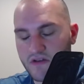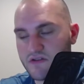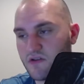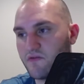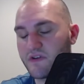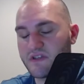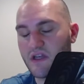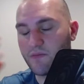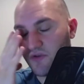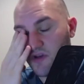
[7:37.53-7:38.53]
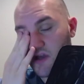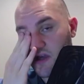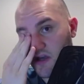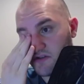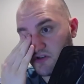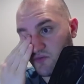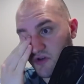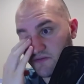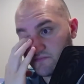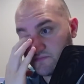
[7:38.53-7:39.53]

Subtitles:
So for example, in tone 1,